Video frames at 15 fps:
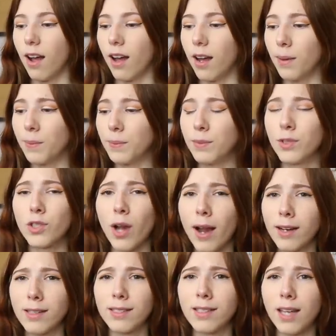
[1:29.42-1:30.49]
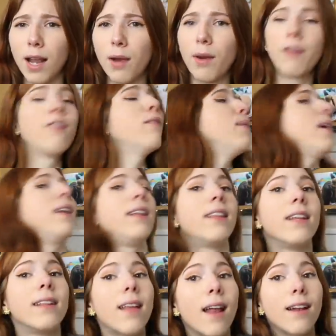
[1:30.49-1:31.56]
Um, try to stay away from
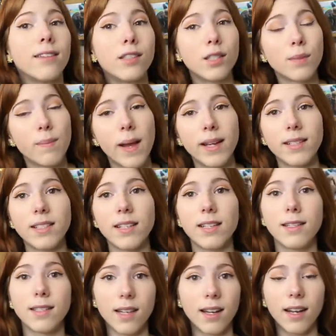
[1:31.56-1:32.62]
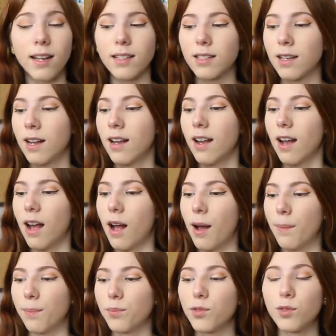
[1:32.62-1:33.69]
anything that has spices in it
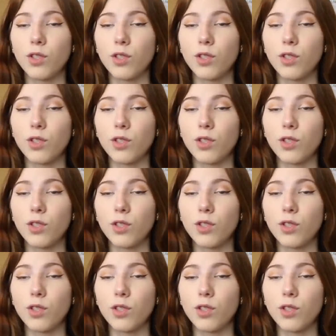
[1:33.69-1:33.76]
um,